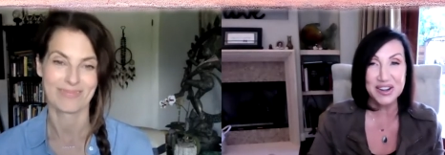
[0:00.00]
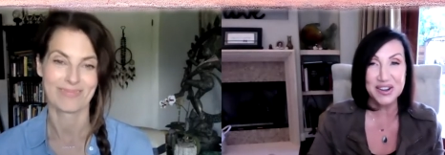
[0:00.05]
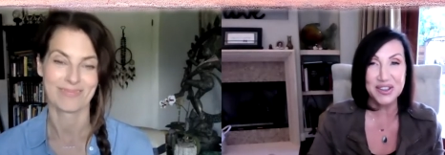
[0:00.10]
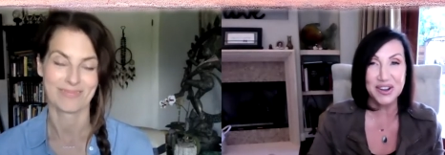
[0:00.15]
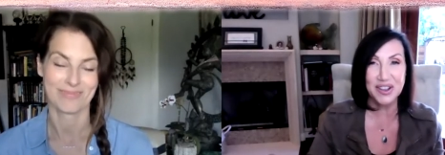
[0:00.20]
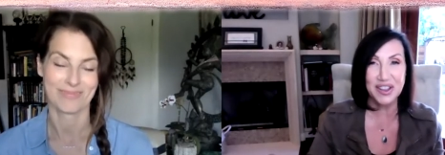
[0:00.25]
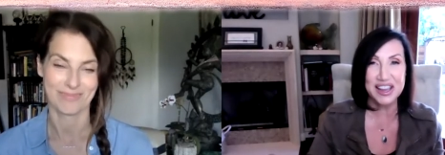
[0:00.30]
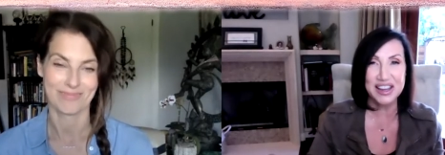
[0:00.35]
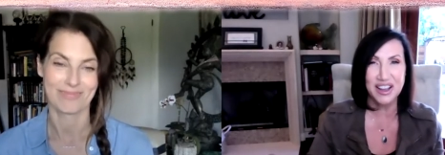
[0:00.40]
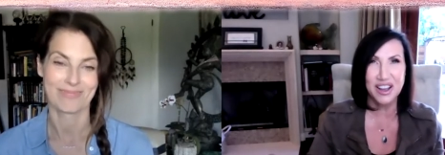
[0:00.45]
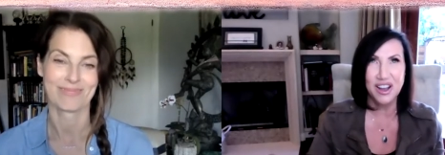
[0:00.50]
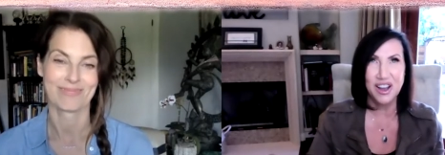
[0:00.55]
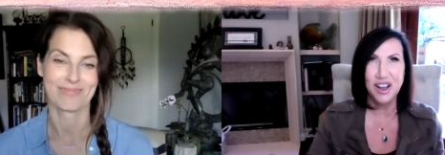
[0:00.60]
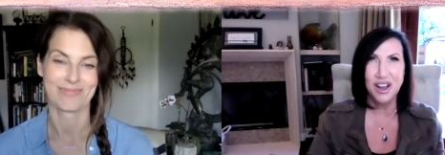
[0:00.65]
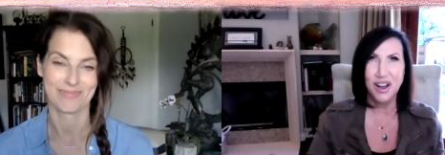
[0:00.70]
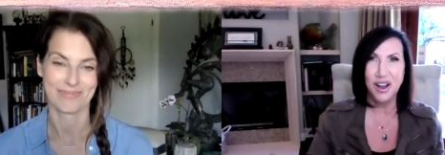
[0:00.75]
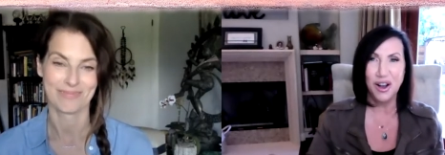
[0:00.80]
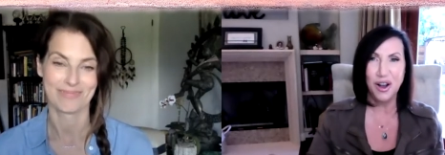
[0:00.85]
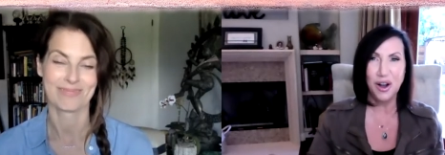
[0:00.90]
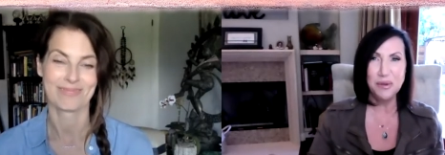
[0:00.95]
Speaker 1: Or they're like,
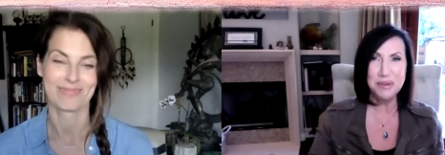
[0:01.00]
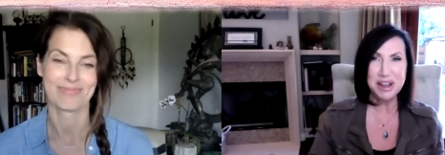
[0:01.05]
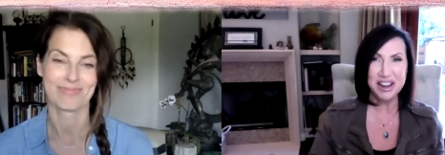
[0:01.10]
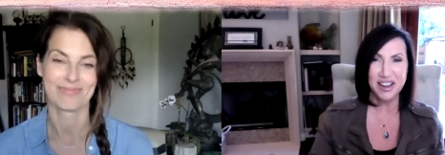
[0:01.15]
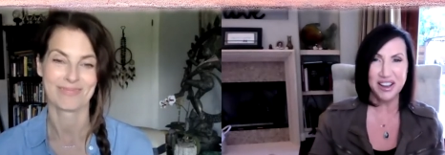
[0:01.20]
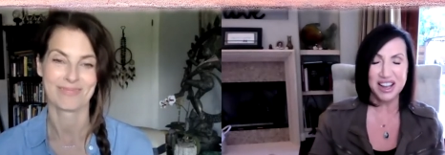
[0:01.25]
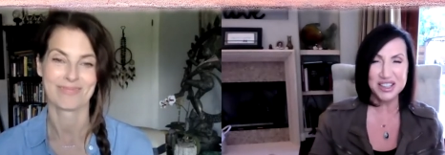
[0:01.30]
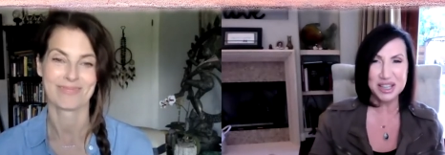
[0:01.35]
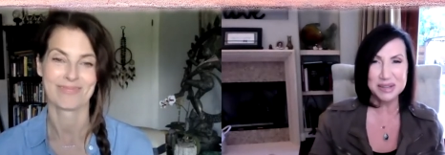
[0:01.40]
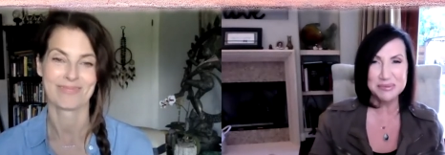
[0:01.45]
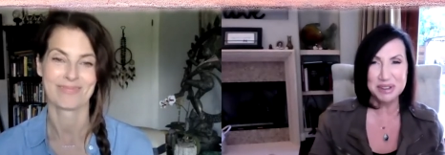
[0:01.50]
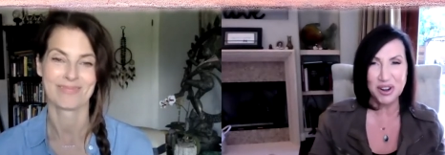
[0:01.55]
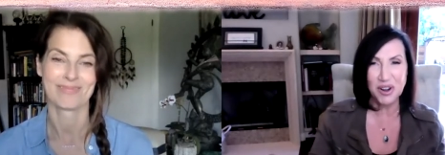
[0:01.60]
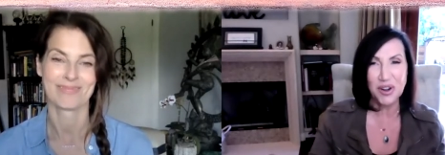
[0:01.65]
oh my gosh, I've been